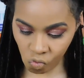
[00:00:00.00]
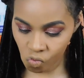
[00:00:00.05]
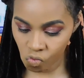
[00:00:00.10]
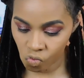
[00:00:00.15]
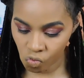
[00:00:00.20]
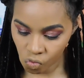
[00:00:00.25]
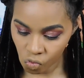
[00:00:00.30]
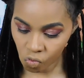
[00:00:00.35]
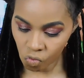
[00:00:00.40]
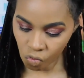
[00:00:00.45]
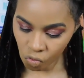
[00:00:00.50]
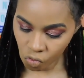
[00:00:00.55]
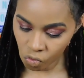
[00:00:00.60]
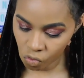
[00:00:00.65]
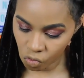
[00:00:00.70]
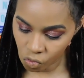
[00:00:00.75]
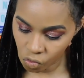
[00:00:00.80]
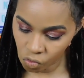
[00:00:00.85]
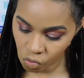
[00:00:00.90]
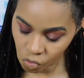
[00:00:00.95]
So trying
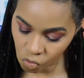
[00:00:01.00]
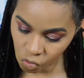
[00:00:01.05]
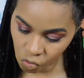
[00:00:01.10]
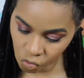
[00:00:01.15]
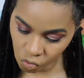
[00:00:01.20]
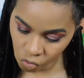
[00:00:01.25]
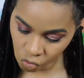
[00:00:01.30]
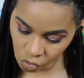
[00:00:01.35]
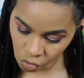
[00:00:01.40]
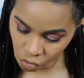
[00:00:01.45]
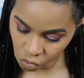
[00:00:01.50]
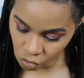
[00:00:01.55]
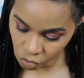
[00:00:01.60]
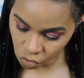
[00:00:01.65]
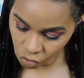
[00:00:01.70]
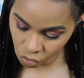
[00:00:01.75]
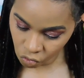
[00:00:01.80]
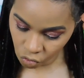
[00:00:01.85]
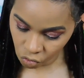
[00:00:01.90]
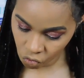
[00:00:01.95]
to figure out, okay,
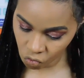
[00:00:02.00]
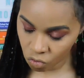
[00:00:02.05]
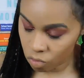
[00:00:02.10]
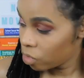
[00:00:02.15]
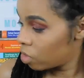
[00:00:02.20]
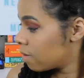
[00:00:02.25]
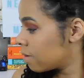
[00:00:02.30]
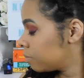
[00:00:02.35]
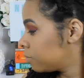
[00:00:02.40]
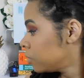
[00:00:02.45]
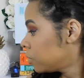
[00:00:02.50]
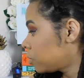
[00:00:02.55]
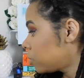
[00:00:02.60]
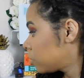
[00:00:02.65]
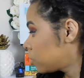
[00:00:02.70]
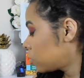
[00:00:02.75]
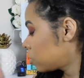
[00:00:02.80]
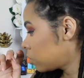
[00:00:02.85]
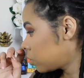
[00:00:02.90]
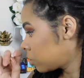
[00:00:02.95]
what to do
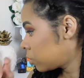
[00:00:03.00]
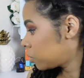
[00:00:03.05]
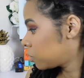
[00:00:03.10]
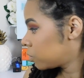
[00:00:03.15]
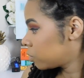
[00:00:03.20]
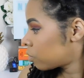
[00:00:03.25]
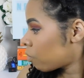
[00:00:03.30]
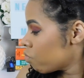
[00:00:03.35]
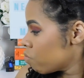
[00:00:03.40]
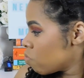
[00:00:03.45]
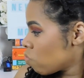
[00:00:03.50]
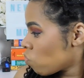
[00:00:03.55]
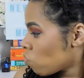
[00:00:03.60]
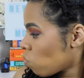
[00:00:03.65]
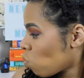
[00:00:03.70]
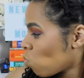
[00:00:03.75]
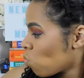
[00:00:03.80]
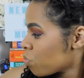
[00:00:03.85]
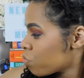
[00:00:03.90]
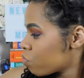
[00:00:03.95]
next, what am I
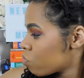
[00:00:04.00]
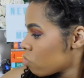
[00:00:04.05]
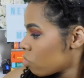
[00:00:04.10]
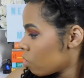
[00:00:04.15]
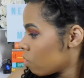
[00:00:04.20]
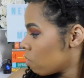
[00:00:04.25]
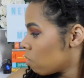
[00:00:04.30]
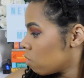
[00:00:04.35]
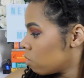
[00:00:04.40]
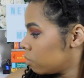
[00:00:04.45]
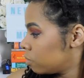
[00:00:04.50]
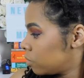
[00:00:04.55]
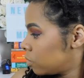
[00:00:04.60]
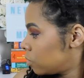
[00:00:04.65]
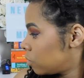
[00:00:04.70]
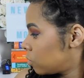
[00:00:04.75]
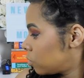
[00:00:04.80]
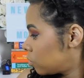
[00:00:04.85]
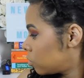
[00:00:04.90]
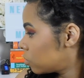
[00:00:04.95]
missing, because of course
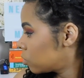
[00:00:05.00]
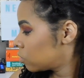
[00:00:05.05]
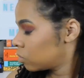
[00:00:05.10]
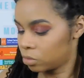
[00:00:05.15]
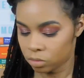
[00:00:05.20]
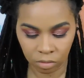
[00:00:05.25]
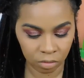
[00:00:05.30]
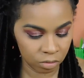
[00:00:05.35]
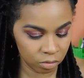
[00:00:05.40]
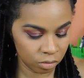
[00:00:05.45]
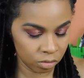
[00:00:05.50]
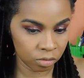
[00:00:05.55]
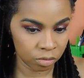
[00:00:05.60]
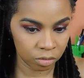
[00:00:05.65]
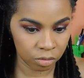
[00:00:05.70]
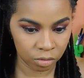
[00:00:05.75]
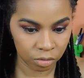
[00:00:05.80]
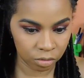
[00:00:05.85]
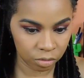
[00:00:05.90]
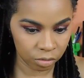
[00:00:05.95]
I always
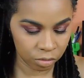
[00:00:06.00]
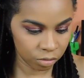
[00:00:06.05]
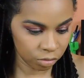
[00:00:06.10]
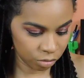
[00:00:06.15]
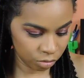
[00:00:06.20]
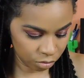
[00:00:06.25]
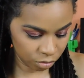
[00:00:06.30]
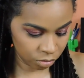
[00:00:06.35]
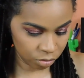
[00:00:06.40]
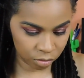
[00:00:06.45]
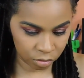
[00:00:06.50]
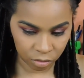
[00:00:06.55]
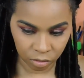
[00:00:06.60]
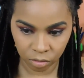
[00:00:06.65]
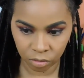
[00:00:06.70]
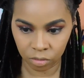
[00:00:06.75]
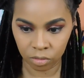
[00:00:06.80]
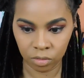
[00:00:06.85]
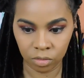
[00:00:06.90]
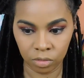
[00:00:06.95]
forget
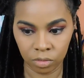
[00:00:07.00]
something.